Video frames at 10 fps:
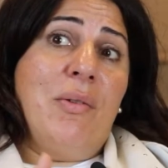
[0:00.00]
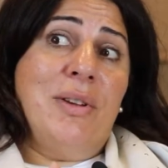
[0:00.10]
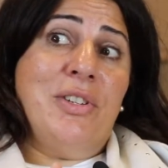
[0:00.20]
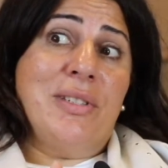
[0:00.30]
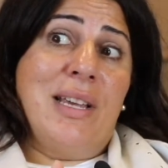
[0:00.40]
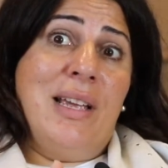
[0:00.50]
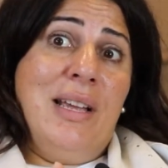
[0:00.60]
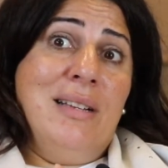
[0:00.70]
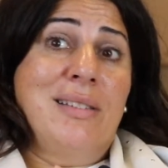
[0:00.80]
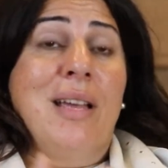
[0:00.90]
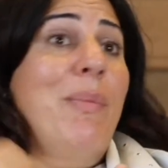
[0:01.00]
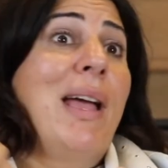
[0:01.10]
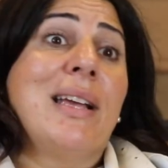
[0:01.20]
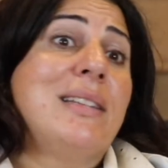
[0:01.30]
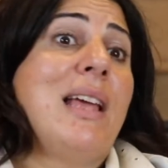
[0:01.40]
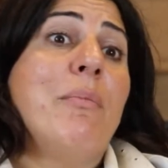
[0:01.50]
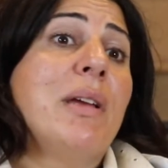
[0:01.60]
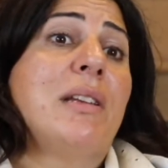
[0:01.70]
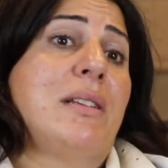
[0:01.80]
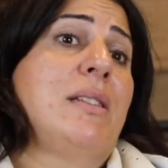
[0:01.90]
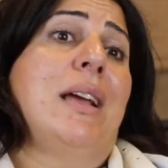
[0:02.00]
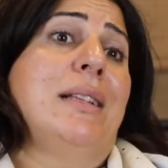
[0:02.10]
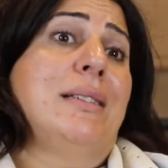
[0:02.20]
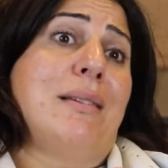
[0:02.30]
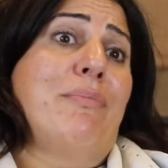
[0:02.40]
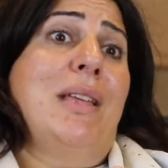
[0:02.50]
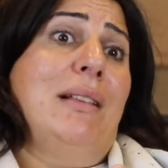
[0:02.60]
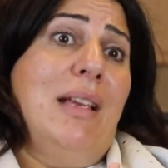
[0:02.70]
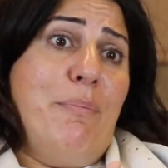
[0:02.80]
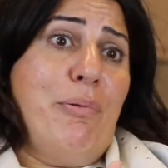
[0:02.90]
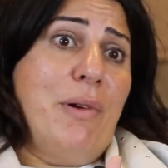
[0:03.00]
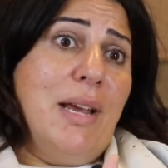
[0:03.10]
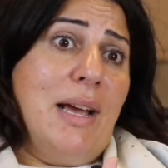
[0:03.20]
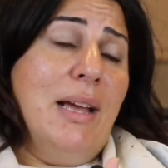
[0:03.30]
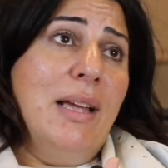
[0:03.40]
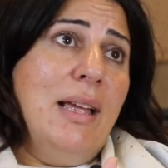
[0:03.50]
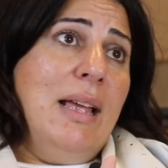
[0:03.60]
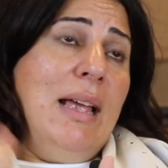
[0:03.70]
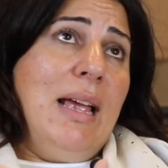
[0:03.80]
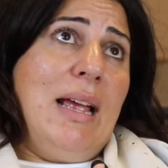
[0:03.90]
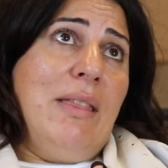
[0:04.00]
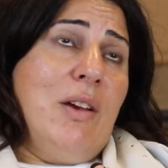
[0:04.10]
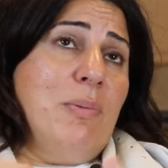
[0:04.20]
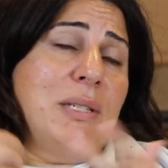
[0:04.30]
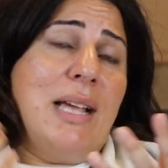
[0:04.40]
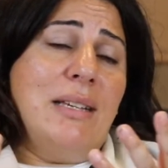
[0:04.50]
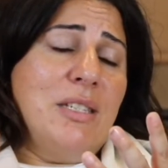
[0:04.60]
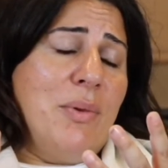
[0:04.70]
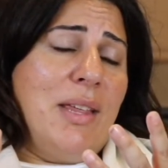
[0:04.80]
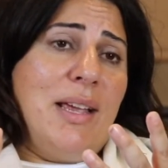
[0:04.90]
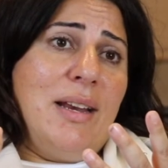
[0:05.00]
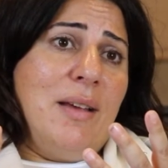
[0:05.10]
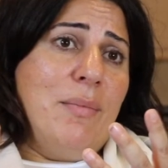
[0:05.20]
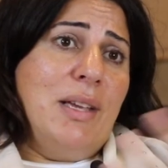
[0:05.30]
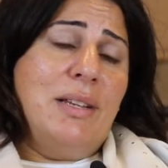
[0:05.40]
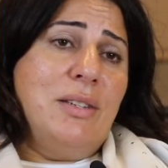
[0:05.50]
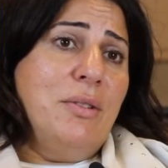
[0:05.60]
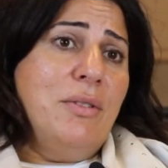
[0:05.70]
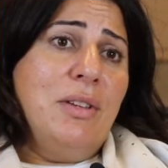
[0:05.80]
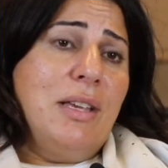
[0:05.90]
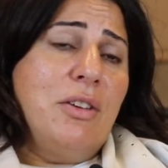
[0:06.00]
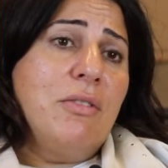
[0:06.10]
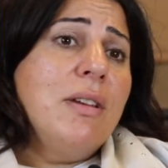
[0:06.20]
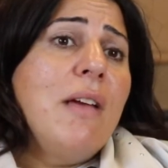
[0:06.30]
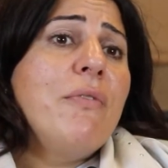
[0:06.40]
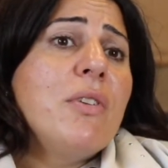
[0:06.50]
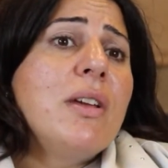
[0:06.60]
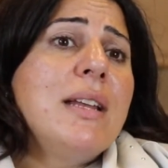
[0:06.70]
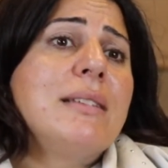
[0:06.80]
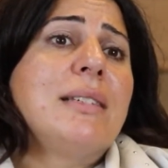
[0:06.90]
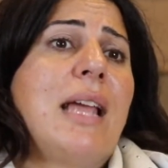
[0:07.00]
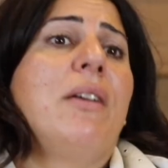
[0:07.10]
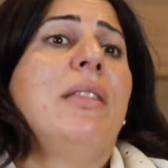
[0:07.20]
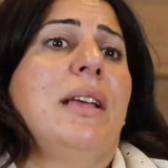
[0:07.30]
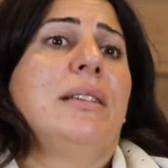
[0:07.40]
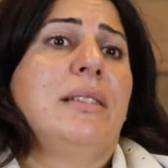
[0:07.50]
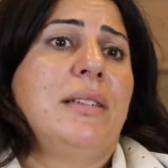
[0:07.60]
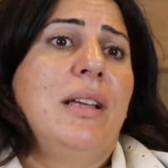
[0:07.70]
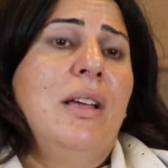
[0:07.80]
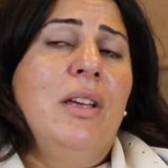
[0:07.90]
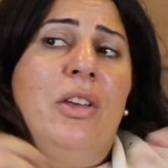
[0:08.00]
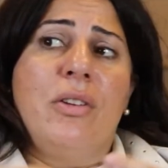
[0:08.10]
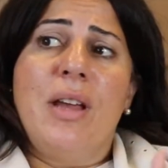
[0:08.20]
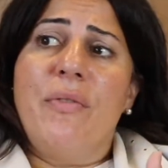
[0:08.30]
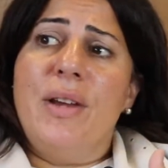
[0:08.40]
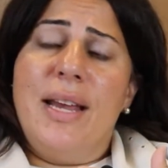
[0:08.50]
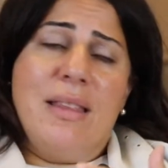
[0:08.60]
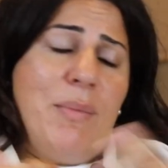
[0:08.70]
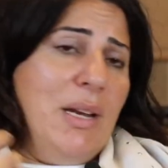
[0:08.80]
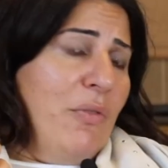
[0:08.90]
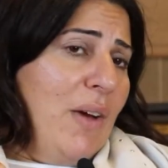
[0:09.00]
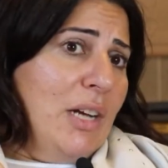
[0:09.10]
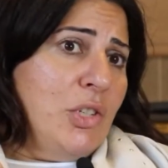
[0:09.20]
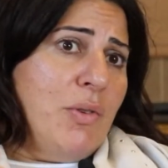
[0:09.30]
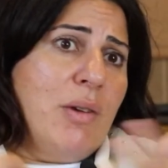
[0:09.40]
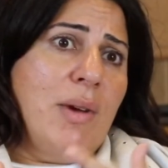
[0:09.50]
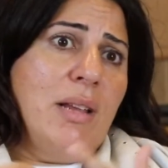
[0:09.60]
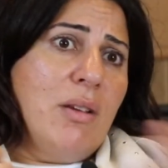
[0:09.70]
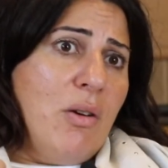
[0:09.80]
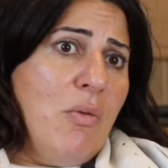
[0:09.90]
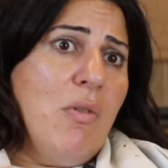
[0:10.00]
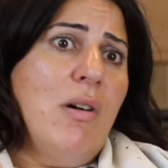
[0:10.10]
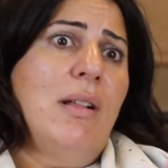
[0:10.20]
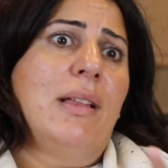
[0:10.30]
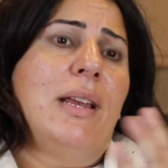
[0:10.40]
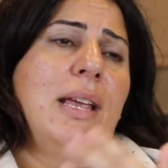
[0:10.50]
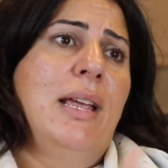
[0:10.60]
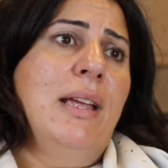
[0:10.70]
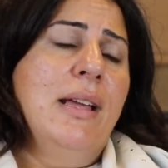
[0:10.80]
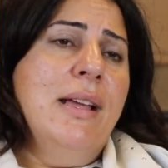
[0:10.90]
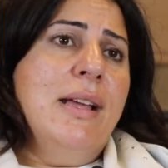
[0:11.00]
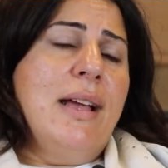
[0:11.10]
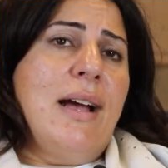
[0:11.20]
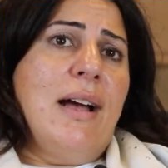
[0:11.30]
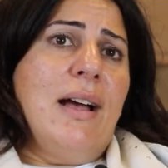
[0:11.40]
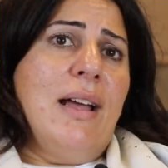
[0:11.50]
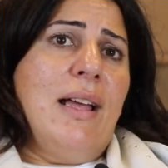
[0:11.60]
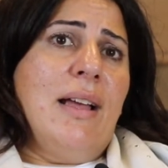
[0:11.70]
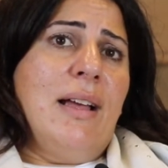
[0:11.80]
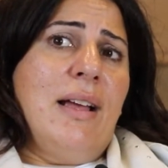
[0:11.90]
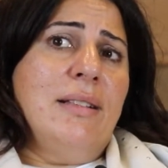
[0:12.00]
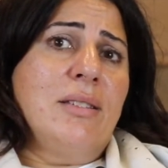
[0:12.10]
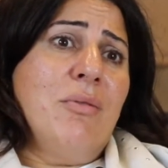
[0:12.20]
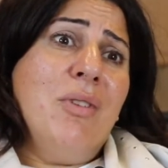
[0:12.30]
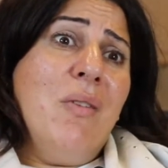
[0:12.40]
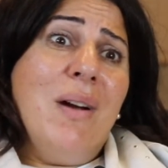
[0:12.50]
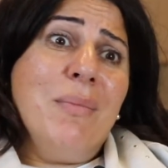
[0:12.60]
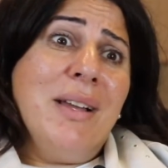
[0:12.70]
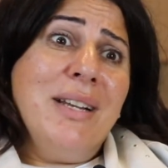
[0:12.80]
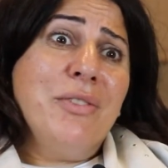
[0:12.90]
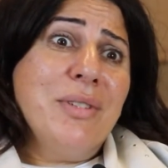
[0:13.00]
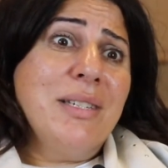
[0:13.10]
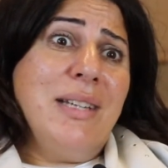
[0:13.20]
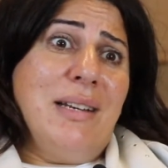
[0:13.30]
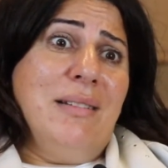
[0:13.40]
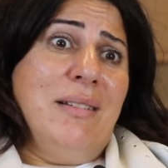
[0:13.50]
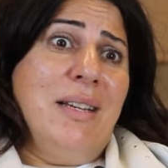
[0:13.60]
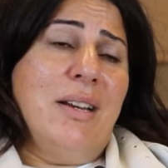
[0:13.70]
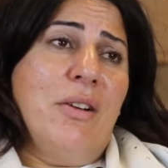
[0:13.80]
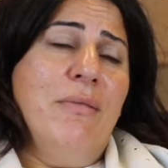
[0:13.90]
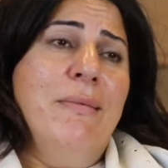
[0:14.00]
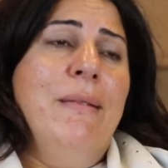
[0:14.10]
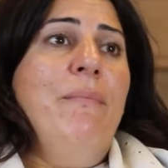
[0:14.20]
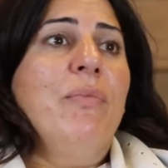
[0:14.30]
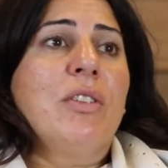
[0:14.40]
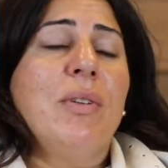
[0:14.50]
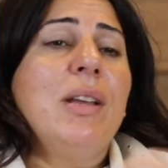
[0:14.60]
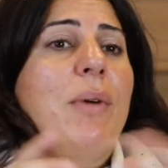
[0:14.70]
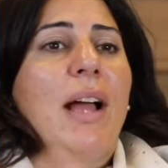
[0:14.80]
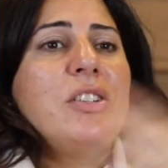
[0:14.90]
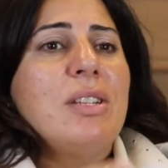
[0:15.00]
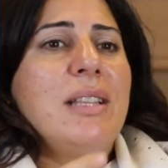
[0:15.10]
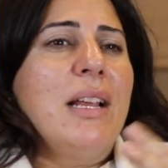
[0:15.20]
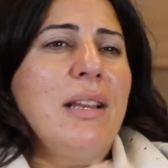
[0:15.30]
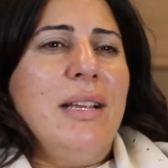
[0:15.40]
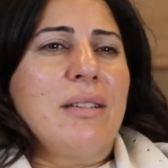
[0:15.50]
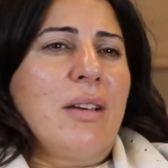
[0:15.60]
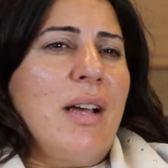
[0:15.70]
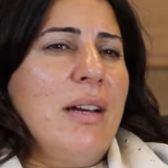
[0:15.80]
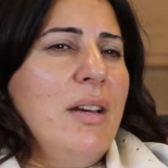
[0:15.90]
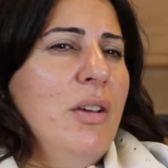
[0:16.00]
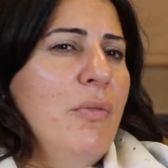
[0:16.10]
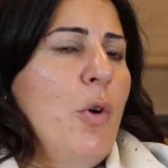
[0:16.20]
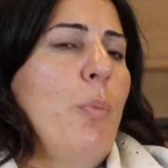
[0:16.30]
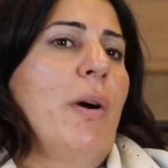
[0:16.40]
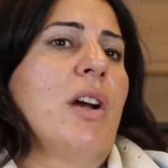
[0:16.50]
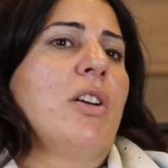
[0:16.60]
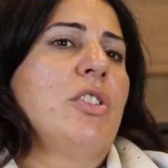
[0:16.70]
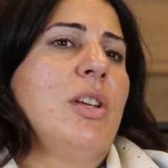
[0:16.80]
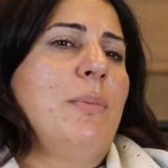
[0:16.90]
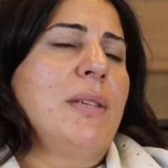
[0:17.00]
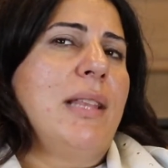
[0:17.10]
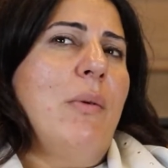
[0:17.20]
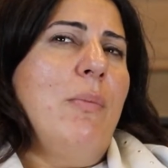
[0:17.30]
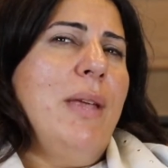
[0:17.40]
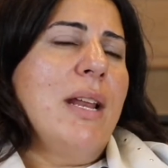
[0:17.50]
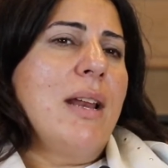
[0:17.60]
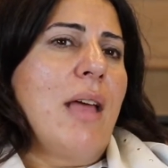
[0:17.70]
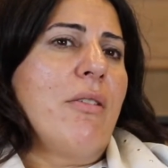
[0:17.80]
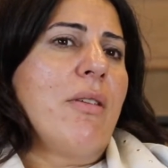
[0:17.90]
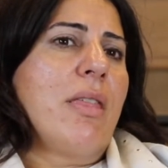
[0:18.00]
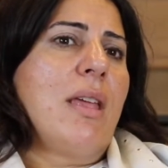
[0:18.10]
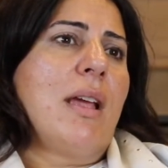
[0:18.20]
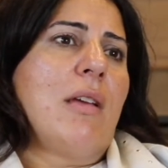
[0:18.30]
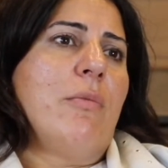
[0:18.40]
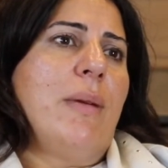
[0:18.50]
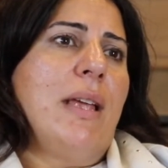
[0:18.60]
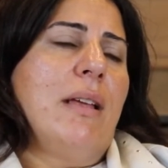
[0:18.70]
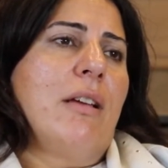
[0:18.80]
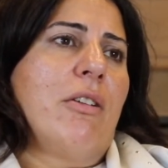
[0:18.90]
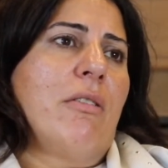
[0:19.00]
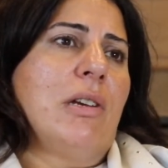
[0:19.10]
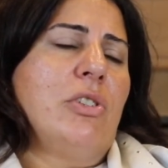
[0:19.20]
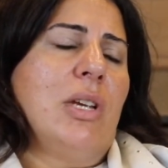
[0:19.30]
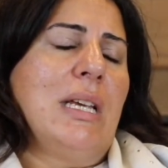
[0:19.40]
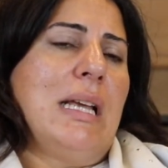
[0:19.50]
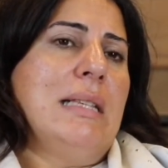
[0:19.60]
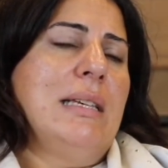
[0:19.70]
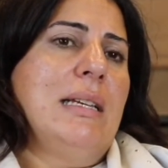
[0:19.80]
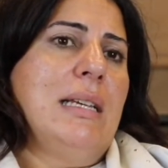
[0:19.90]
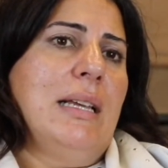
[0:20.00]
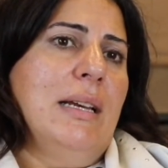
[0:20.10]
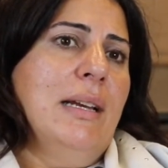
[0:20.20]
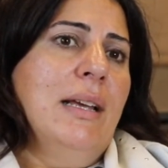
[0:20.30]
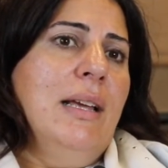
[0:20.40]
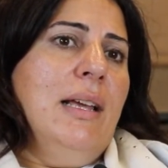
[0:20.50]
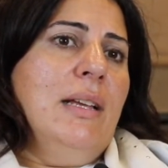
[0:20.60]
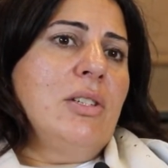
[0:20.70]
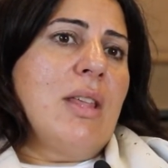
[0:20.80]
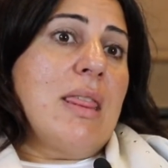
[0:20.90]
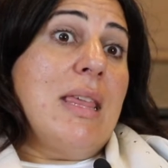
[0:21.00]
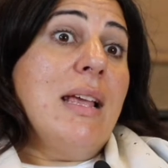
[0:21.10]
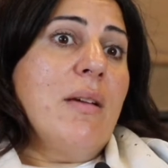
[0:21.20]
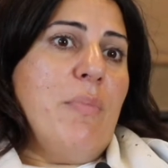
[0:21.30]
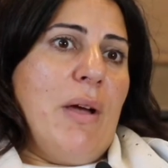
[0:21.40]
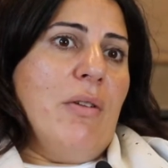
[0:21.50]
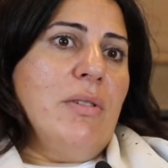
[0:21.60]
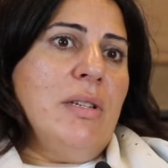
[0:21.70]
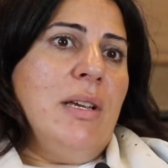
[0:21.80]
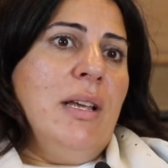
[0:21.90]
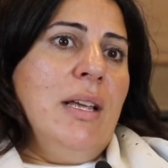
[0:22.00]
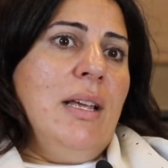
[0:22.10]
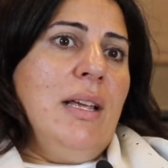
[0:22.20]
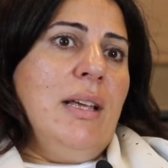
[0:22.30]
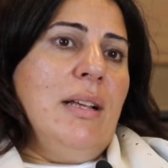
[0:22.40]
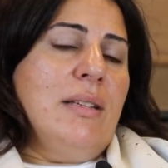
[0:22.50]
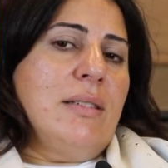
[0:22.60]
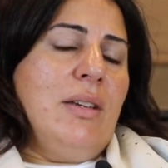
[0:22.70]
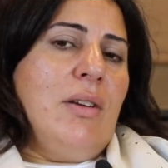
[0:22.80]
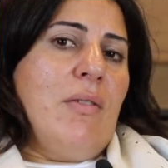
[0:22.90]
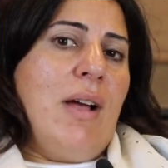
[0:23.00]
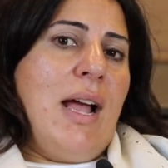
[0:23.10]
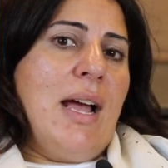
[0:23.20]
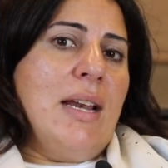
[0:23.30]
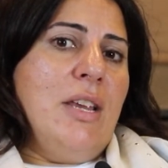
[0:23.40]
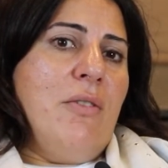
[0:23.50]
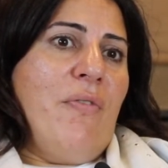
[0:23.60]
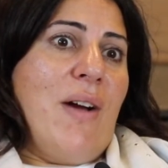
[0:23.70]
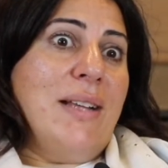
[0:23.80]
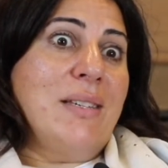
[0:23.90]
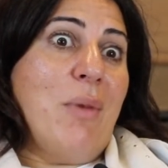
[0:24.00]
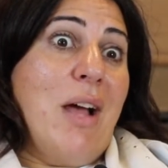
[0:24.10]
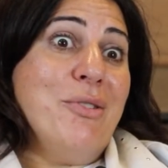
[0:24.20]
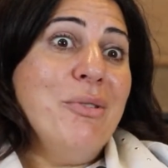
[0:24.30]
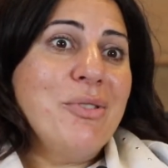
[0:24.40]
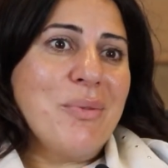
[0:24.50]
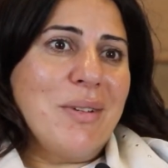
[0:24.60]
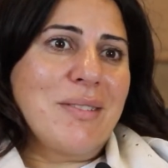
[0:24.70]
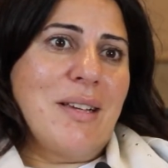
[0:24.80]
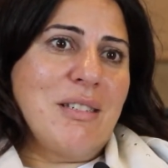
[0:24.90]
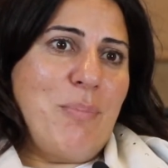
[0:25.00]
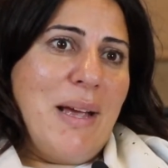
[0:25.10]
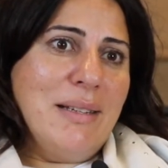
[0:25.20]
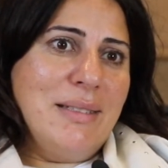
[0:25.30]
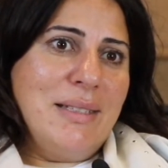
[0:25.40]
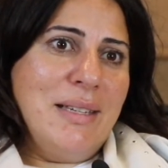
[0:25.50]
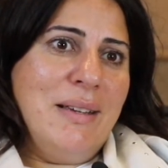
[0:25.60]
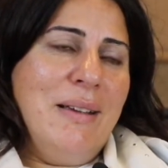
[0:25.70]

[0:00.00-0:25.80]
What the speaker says: which is like some academic designs something like Priya, and they're obsessed with it. And I'm like, dude, like, you're never going to scale this. You're never going to get the manufacturing right, the quality. And so, no, I'm not interested, you know. So anyway, I just think these kind of nouveau partnerships, and that would be another thing I would be encouraging Kensington to think about is, you know, how do you find some unusual suspects